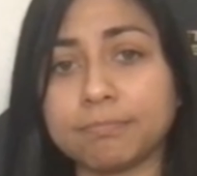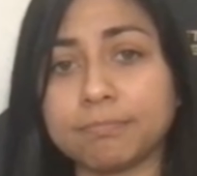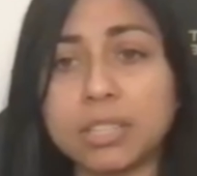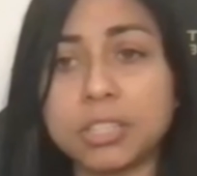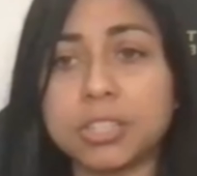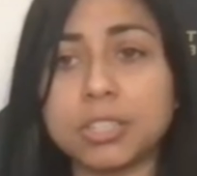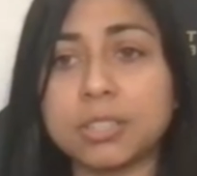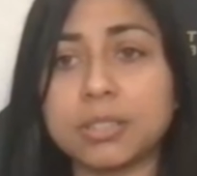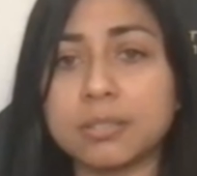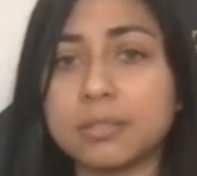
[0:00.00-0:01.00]
It's
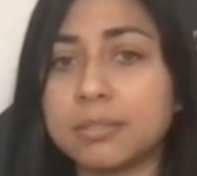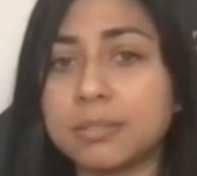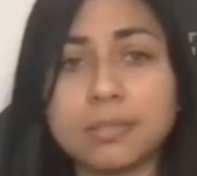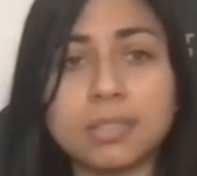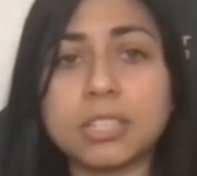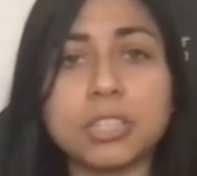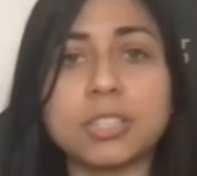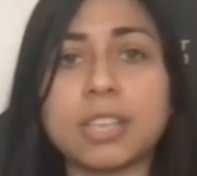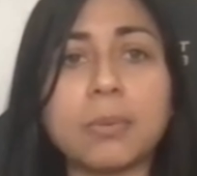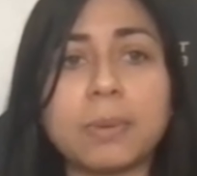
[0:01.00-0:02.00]
just, that's
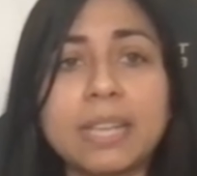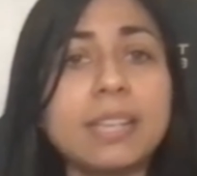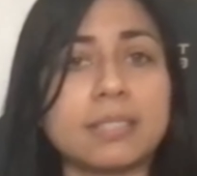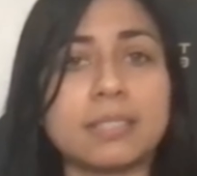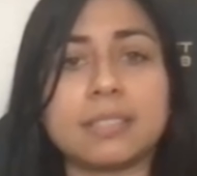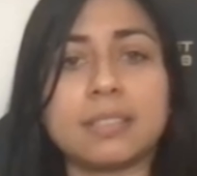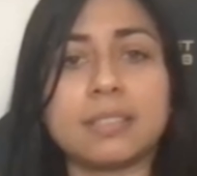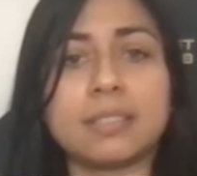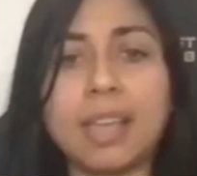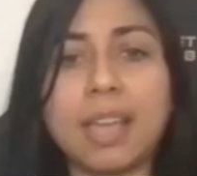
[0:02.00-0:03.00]
just how it is.
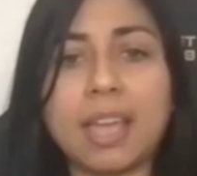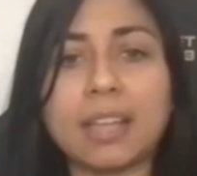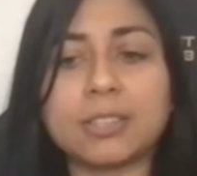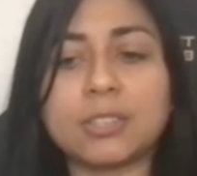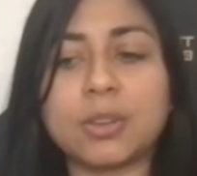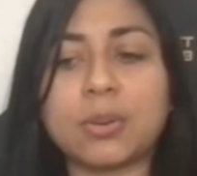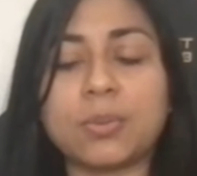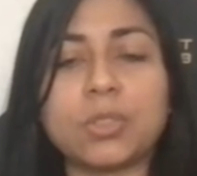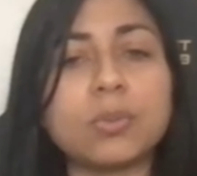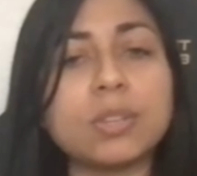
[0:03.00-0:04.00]
And so
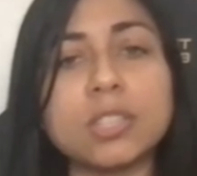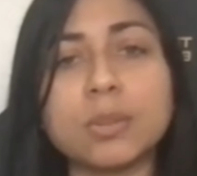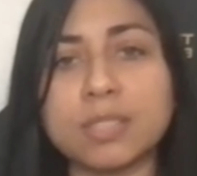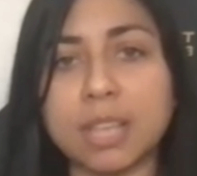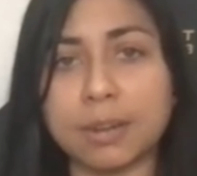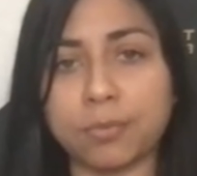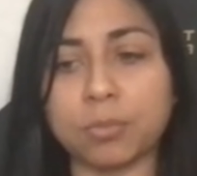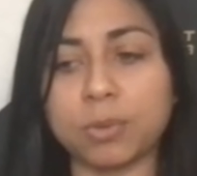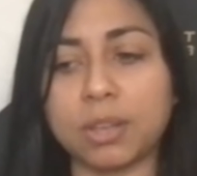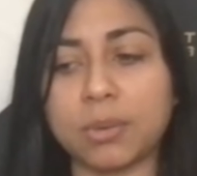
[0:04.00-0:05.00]
there is no set formula.